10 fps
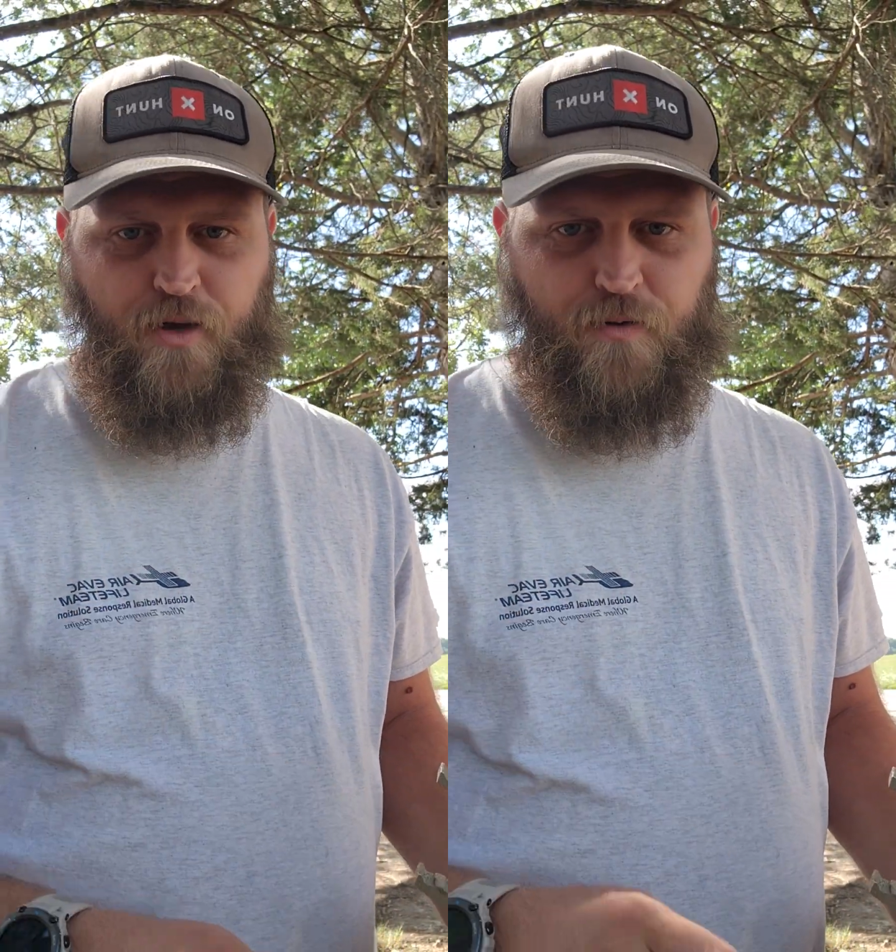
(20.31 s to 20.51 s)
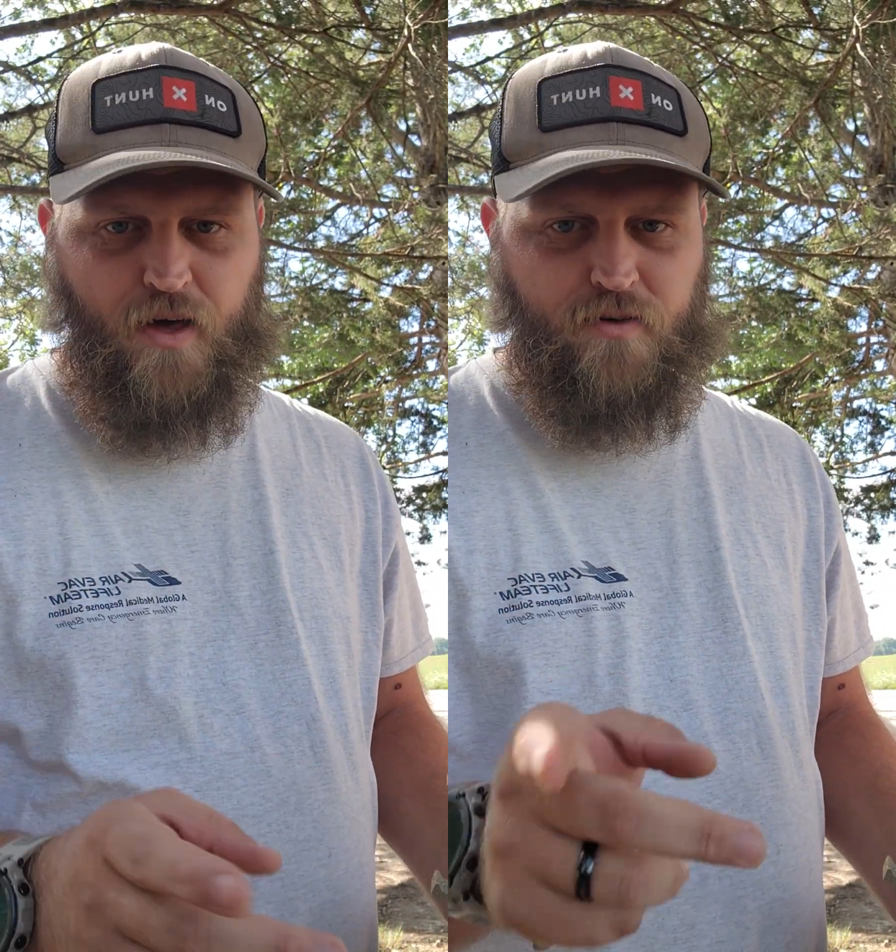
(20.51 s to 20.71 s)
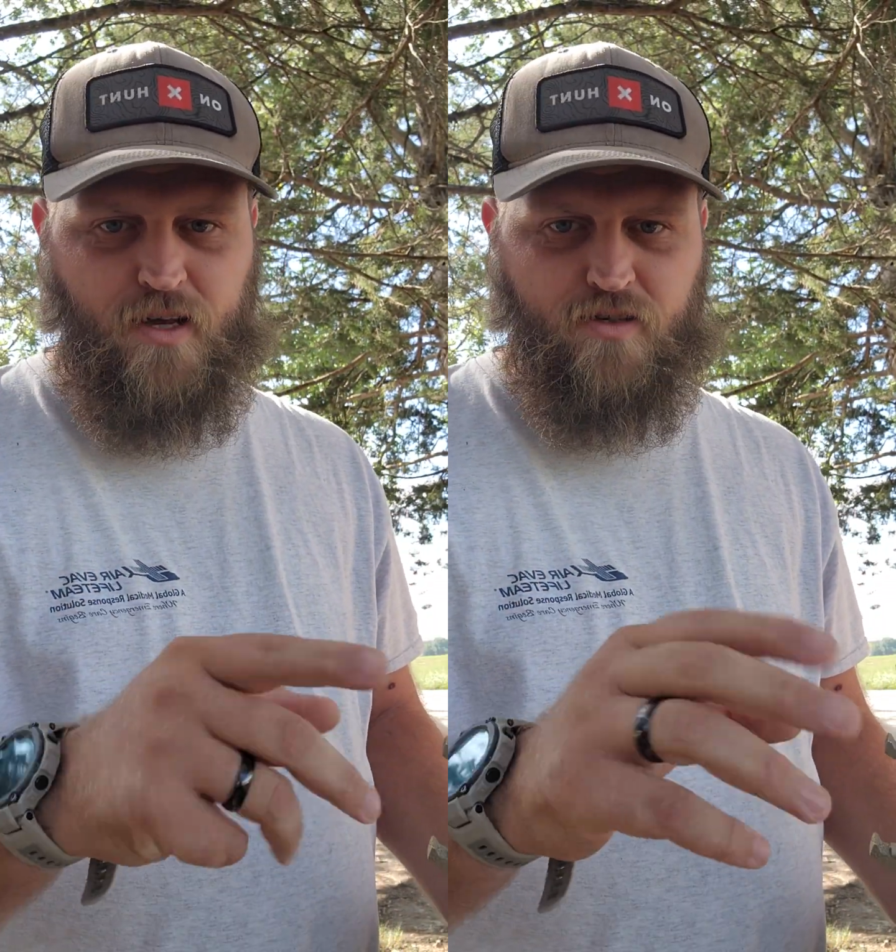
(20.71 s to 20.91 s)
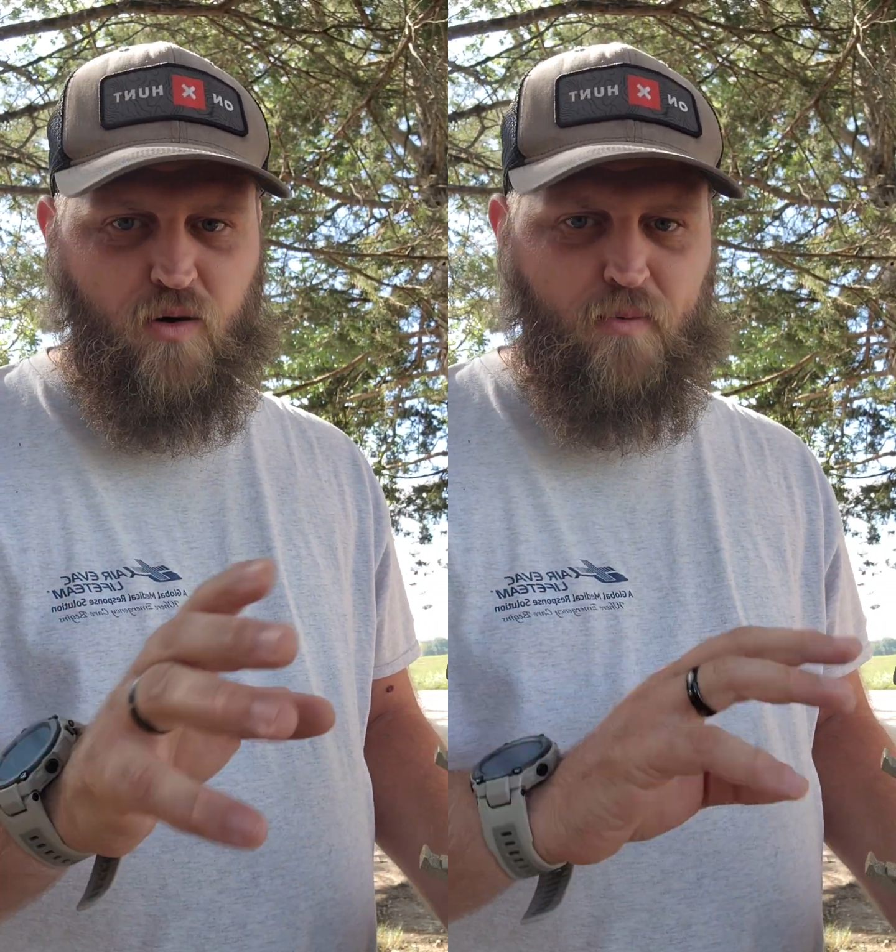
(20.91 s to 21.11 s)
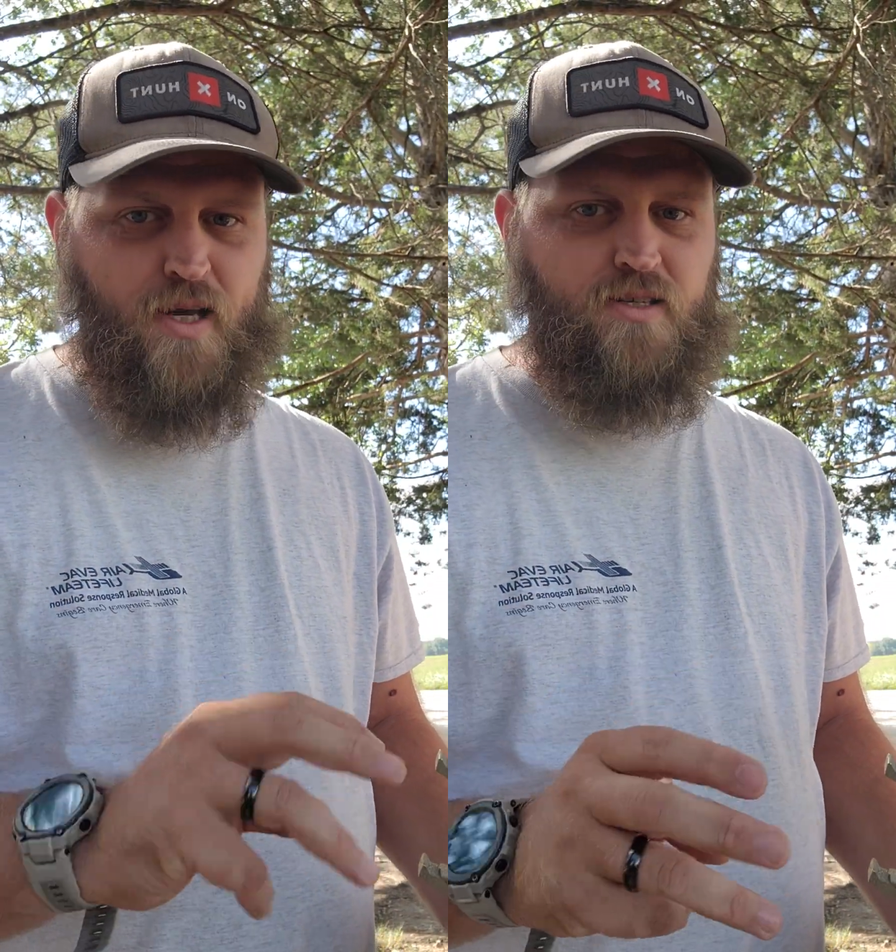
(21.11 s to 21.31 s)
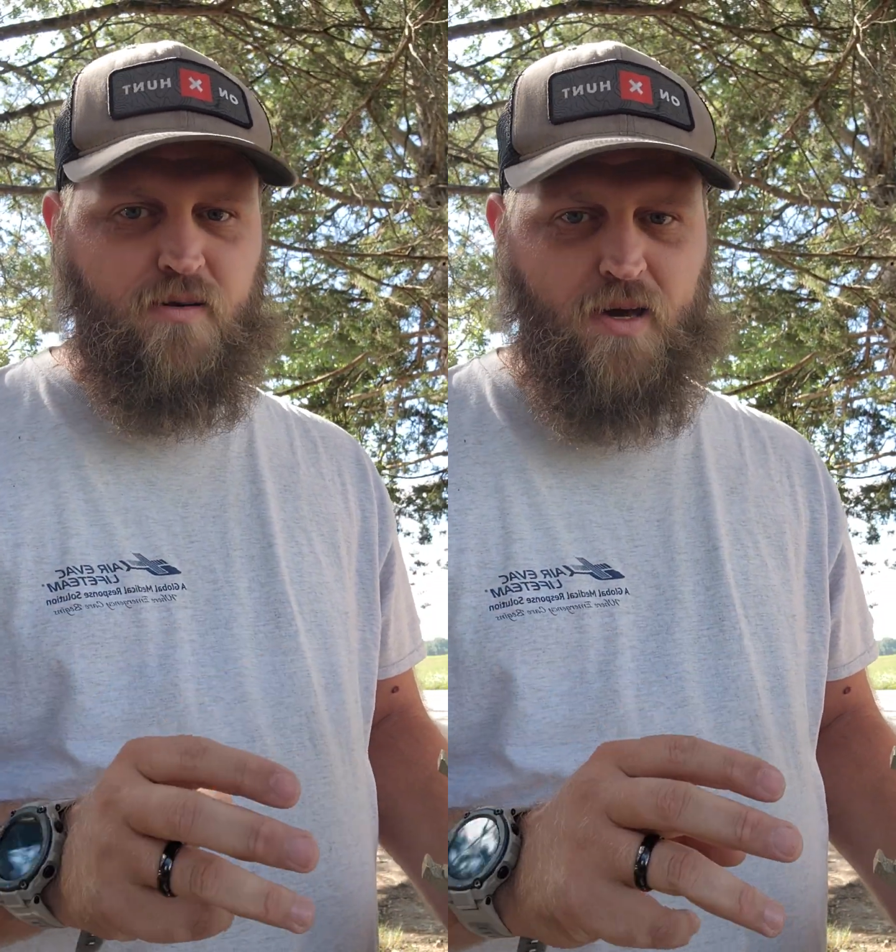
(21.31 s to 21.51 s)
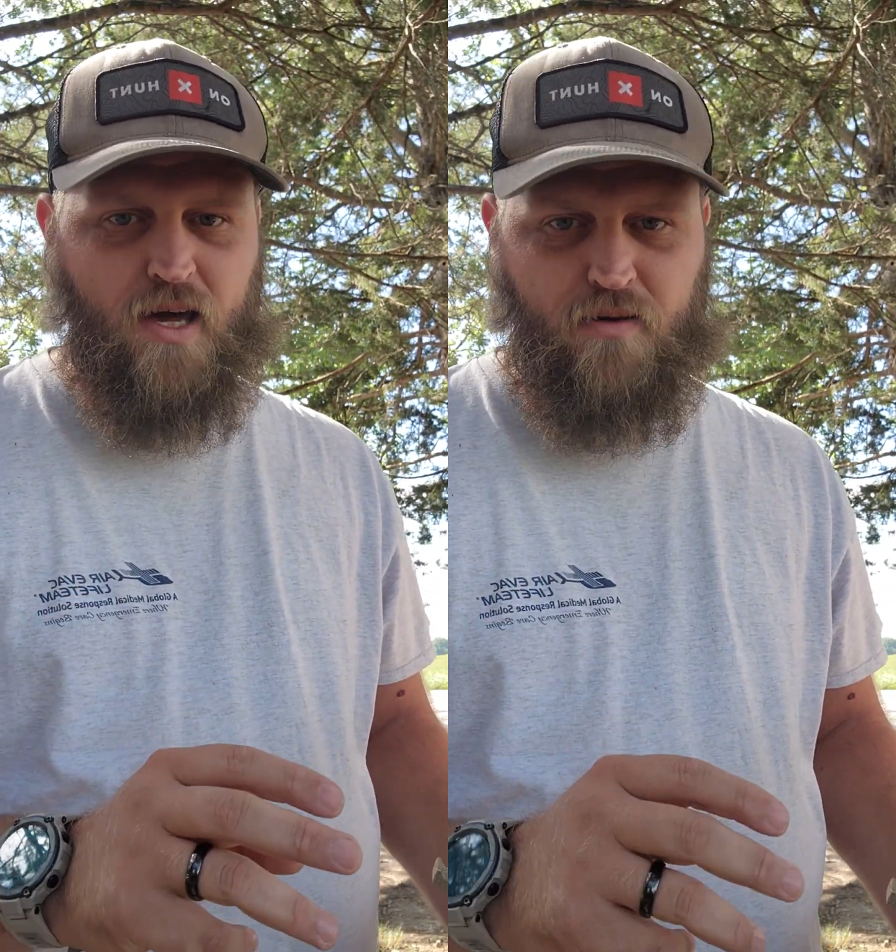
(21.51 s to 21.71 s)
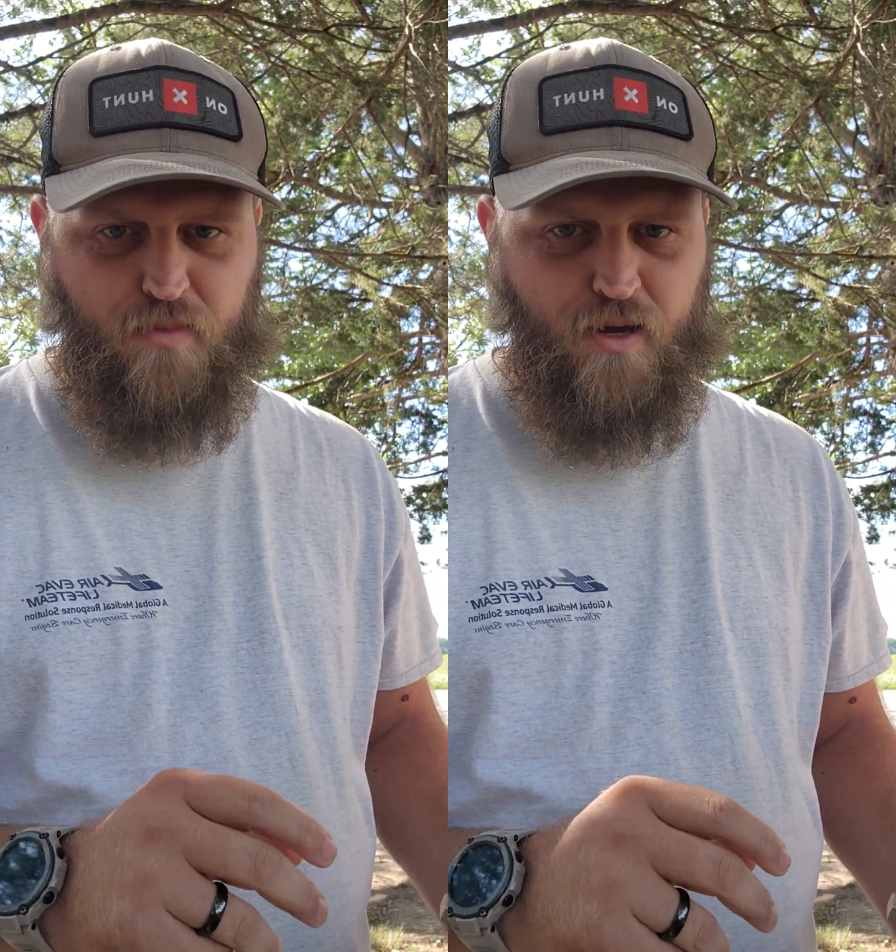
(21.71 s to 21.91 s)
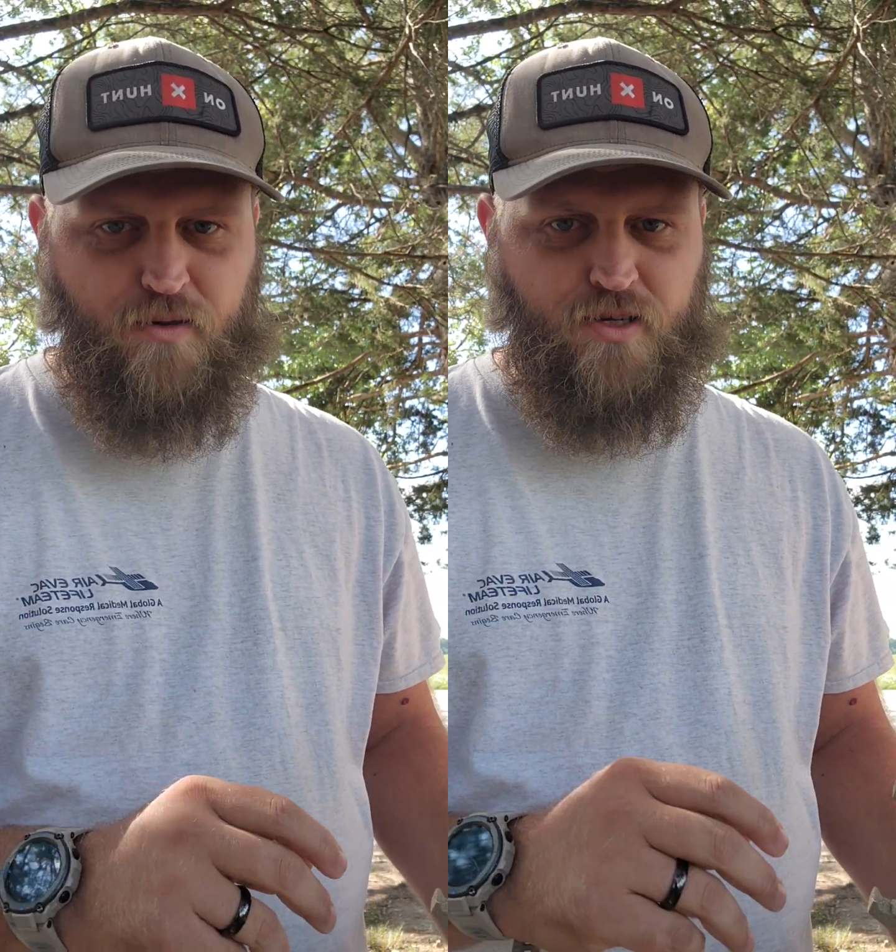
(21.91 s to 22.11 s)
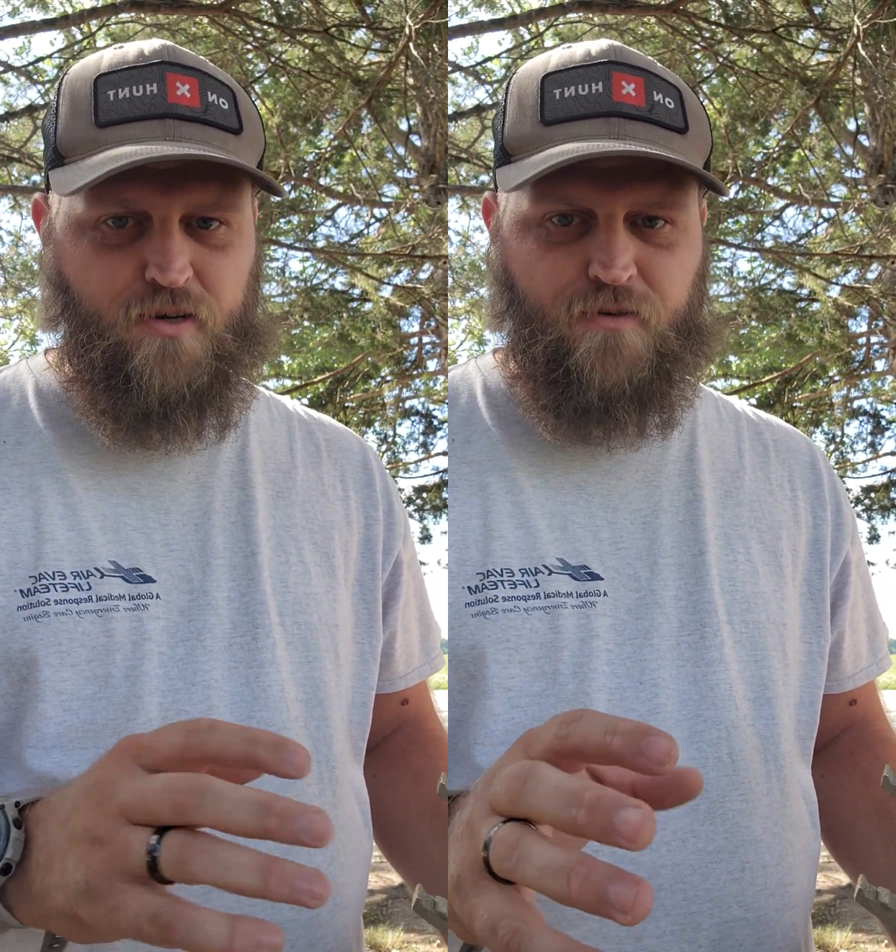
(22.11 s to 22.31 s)
you thought there's going to be some kind of
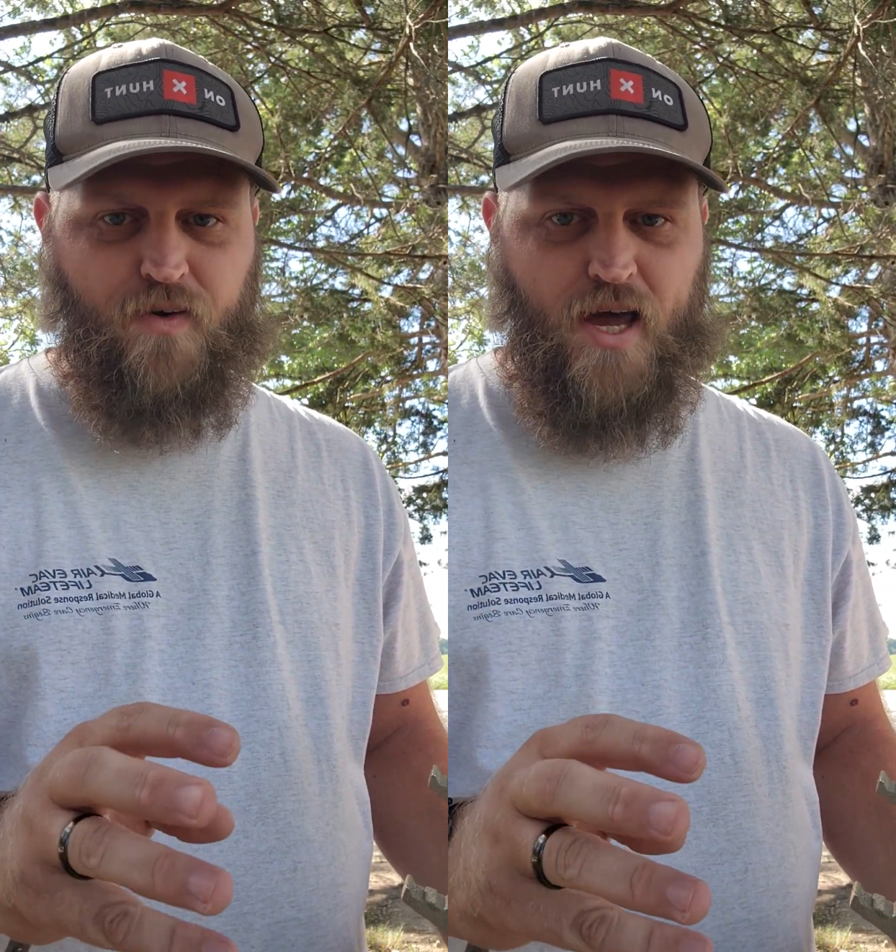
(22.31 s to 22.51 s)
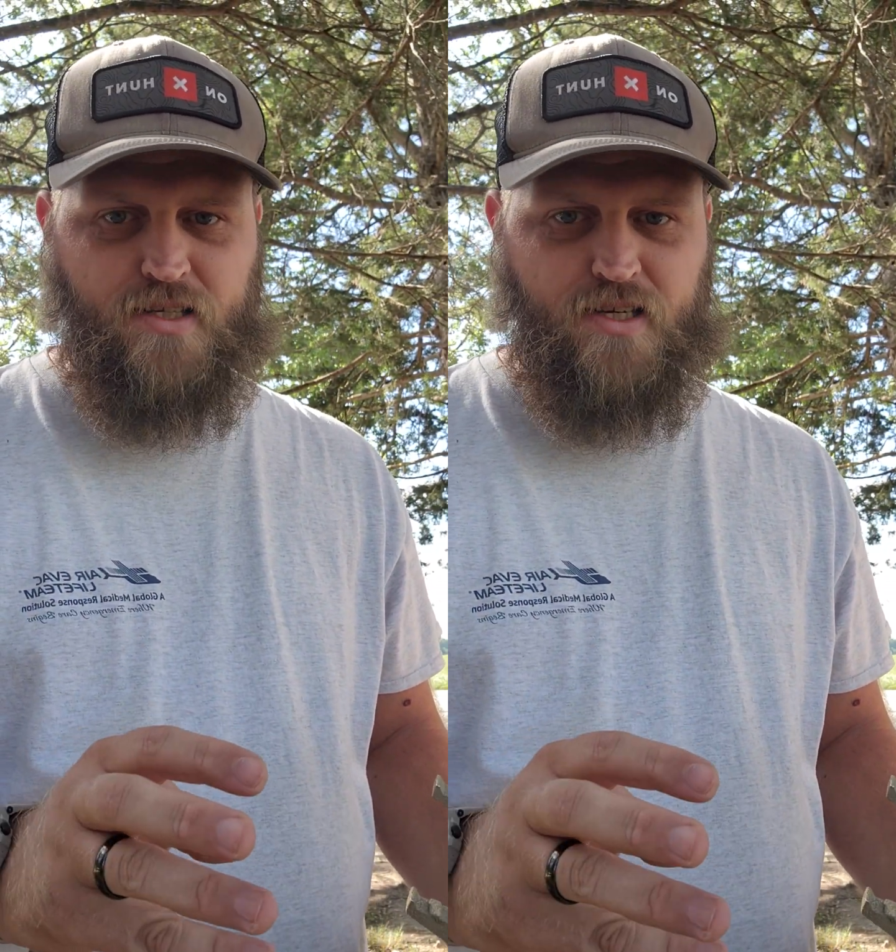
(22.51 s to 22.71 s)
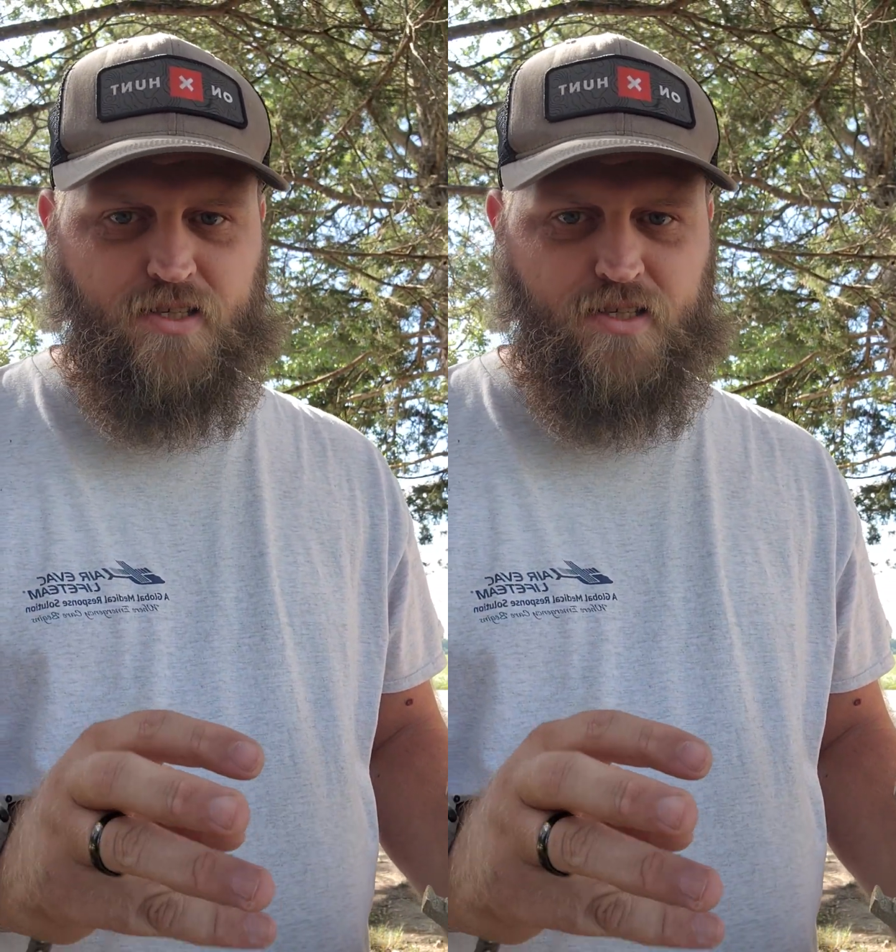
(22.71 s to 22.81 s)
music or fancy